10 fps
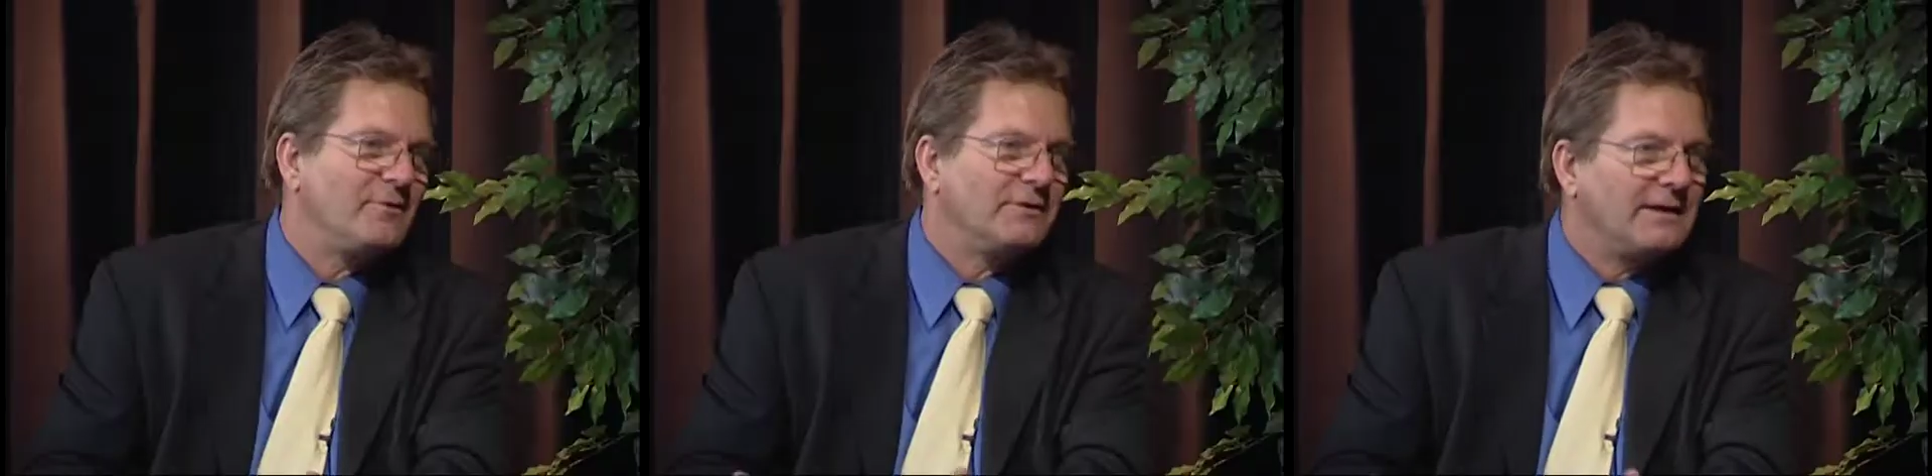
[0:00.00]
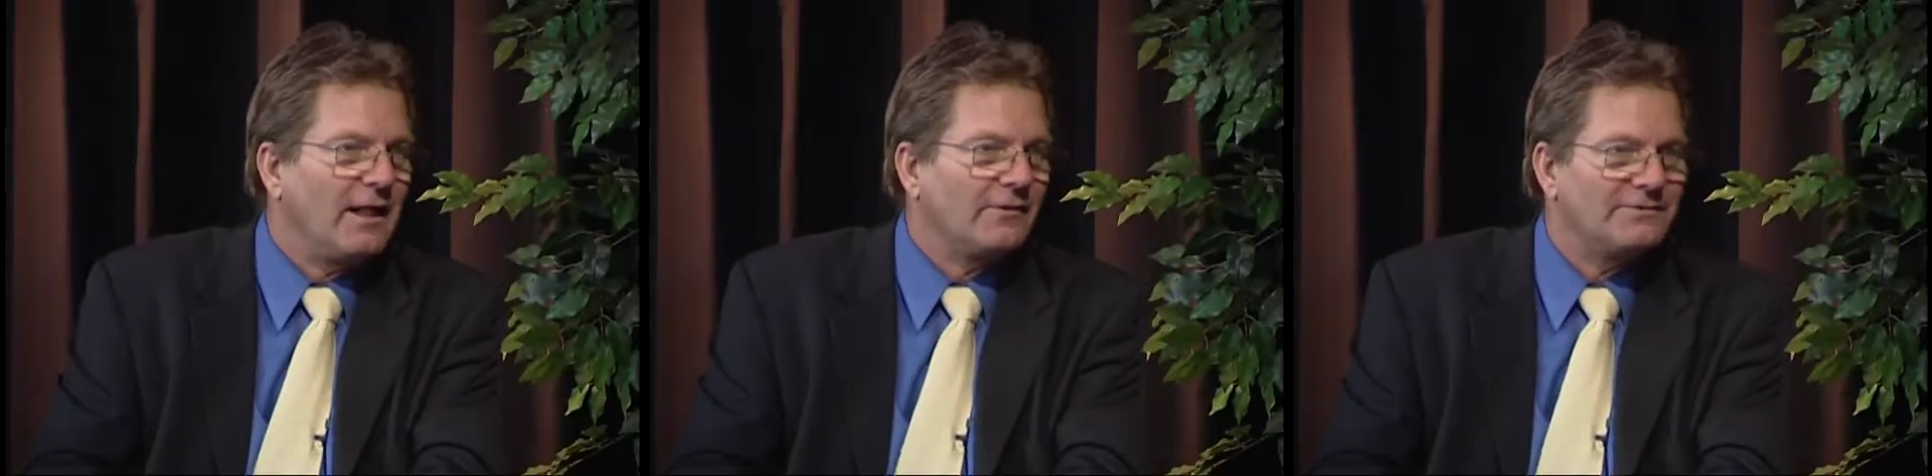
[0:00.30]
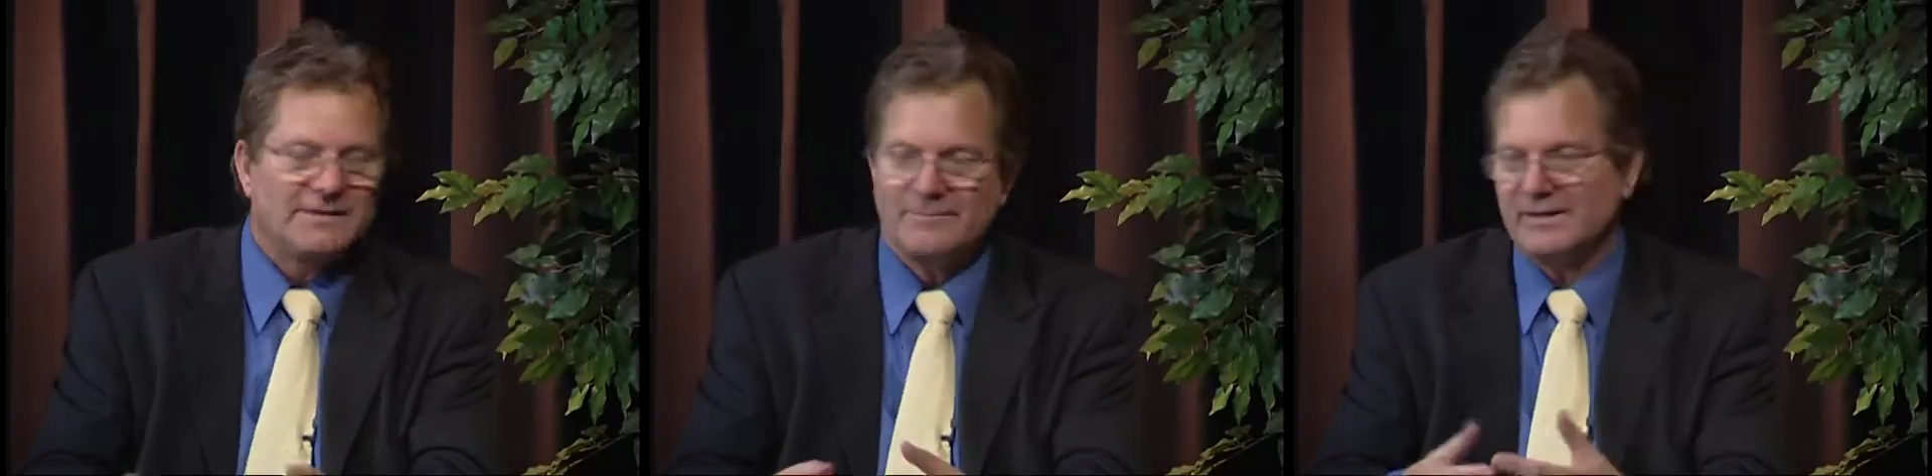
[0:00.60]
million
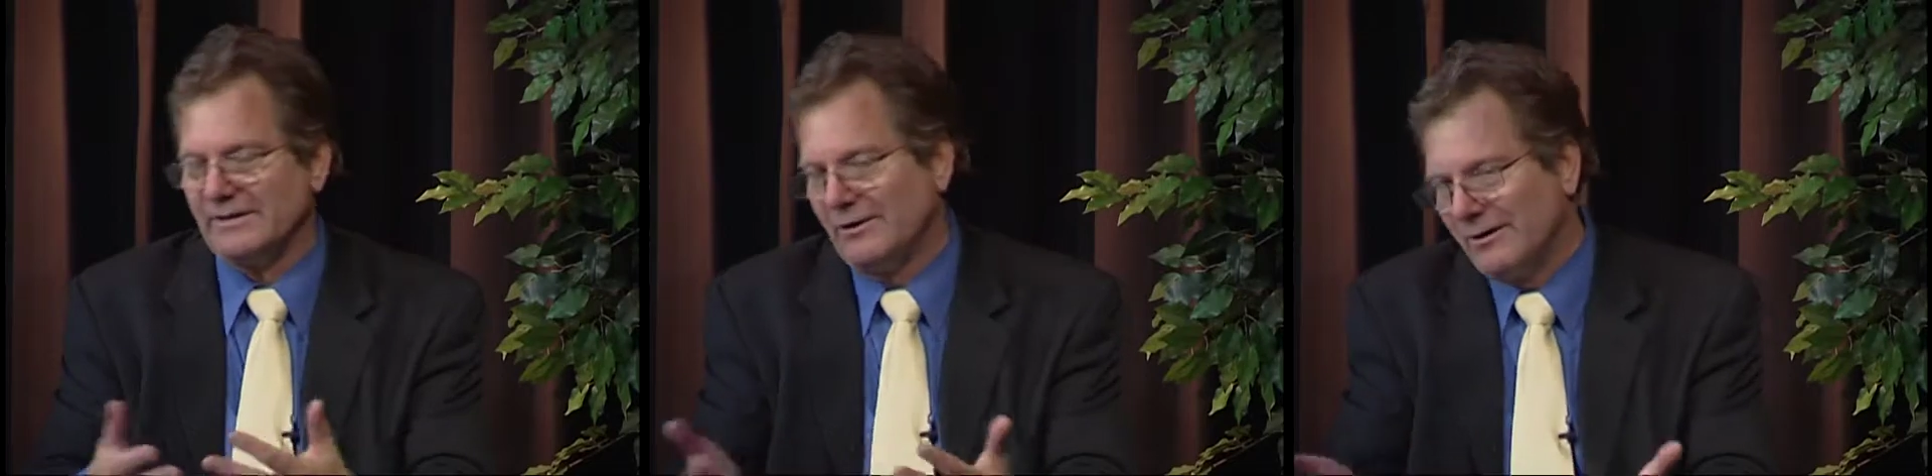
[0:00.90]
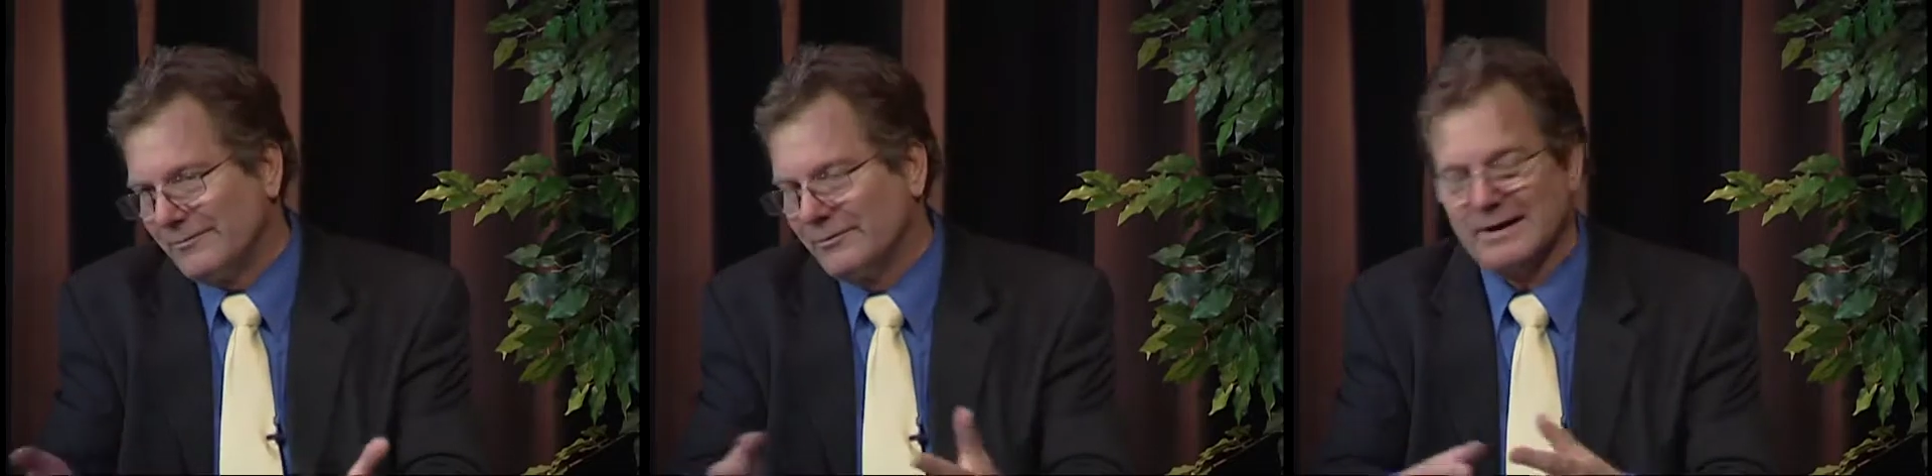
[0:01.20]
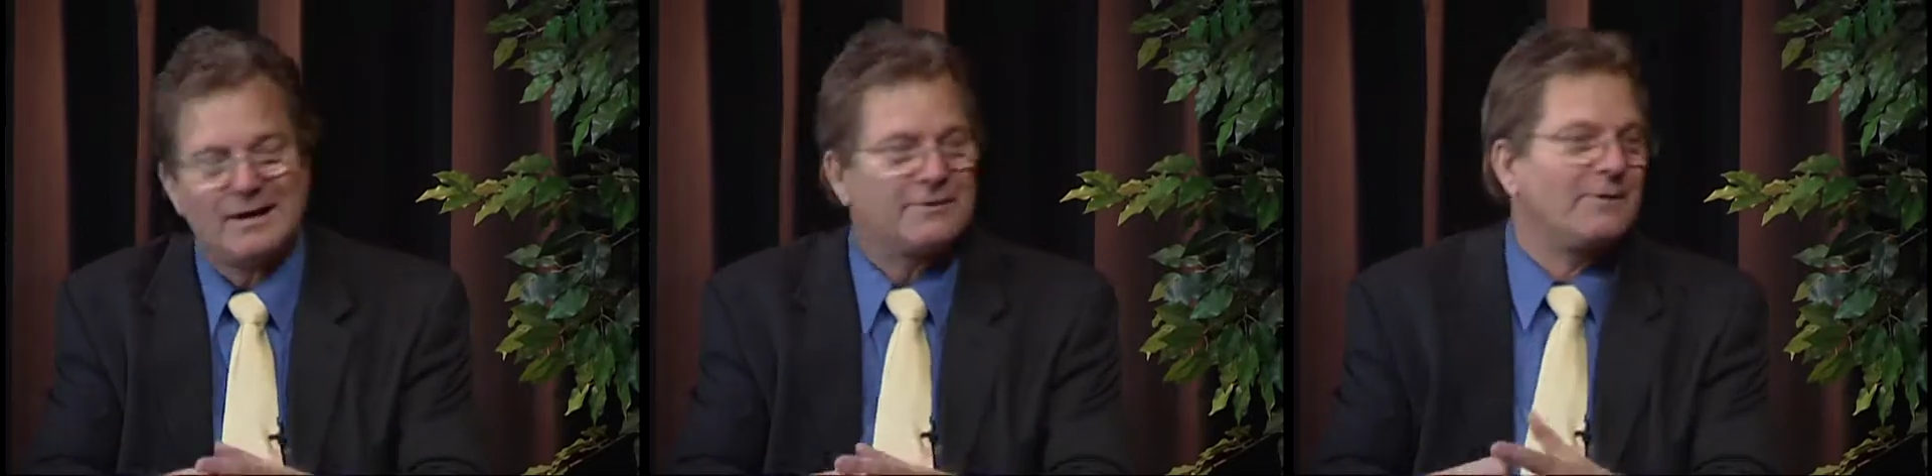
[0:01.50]
dollars, I mean, you know, if you're an
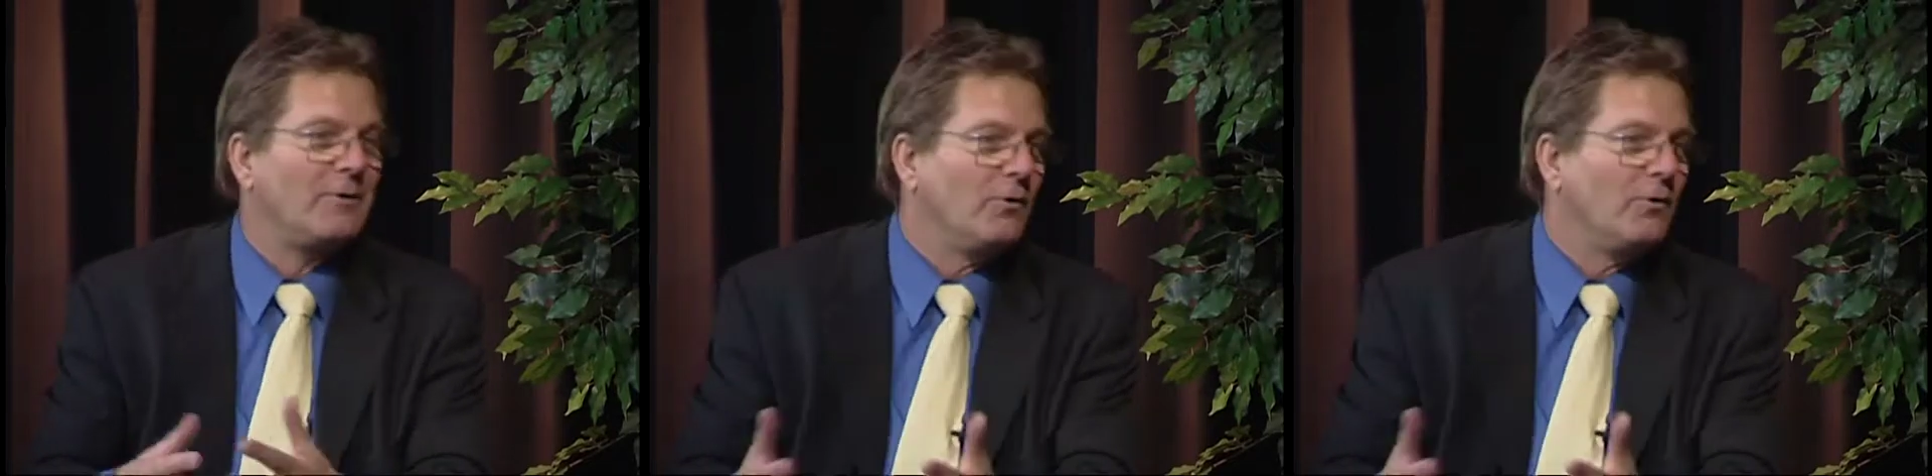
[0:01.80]
Occupy